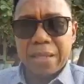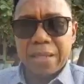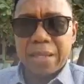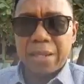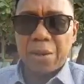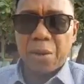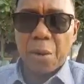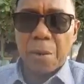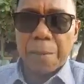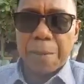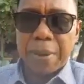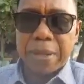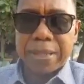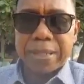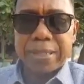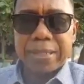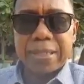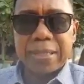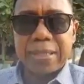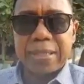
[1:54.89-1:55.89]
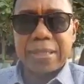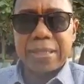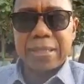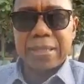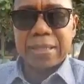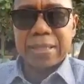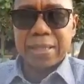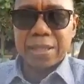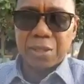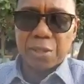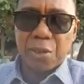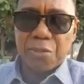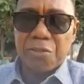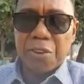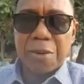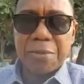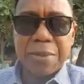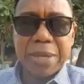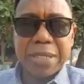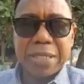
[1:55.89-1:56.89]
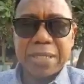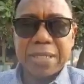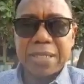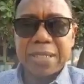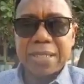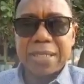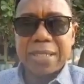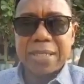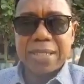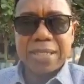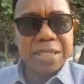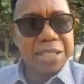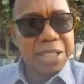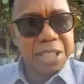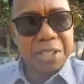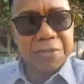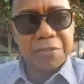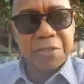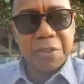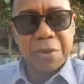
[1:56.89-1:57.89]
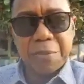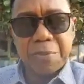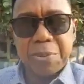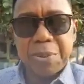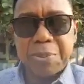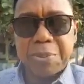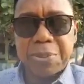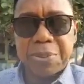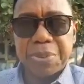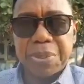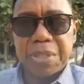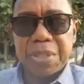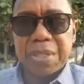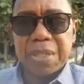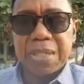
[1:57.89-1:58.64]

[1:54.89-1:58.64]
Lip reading: The company, the government, the chiefdom people,